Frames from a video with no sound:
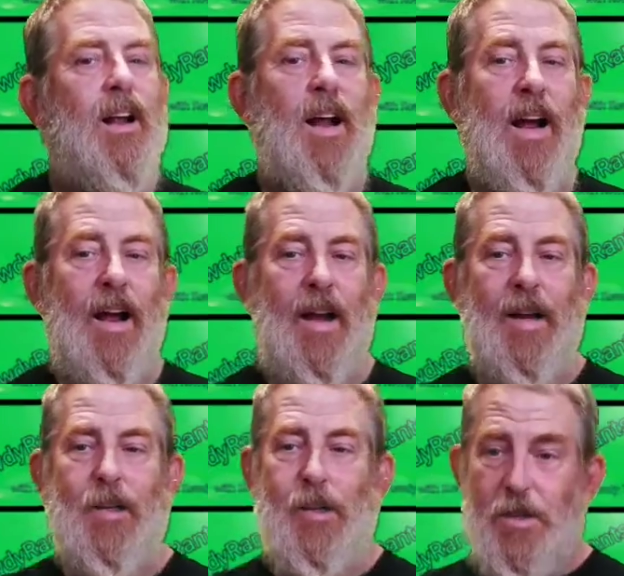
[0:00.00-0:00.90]

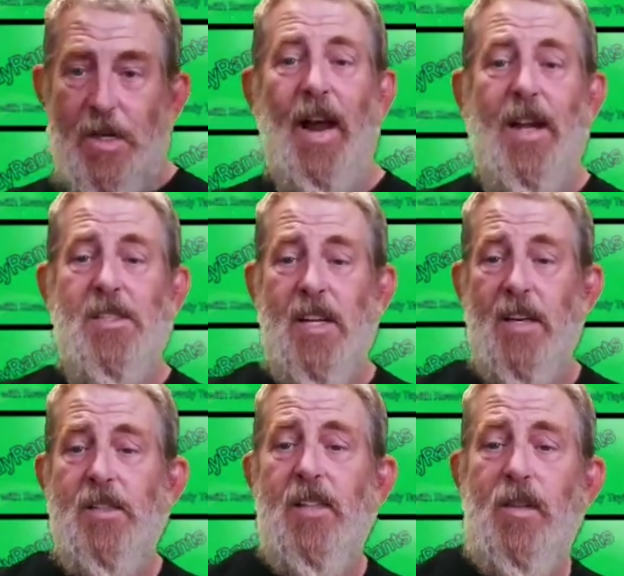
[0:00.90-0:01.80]
And she has
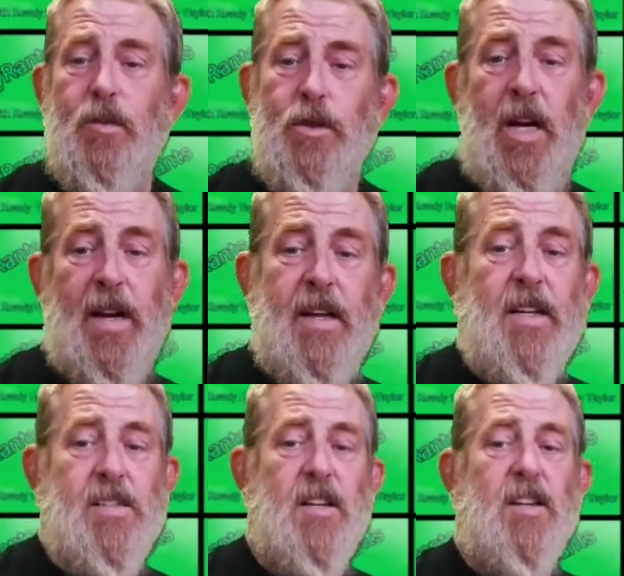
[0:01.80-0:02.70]
kids. She had
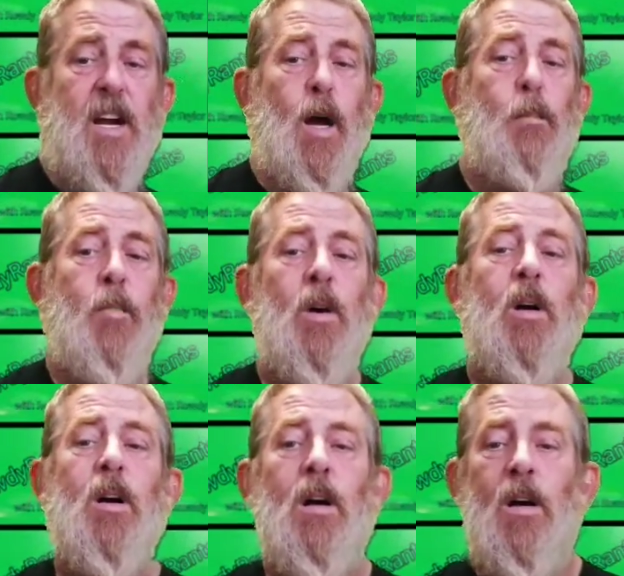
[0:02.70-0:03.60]
kids at the time
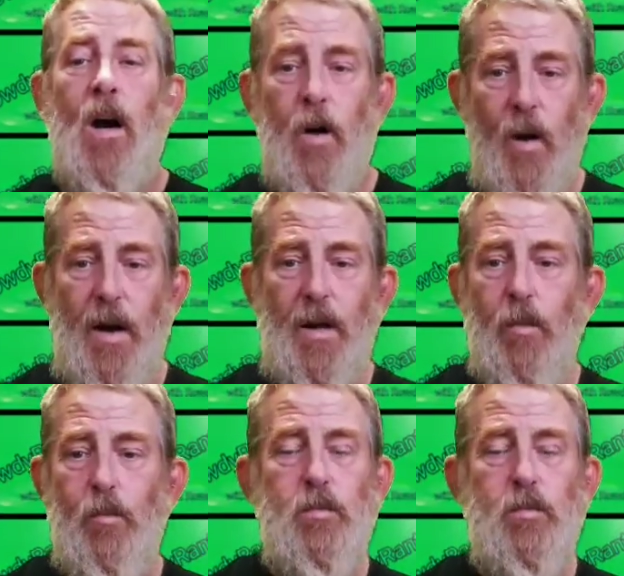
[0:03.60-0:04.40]
already.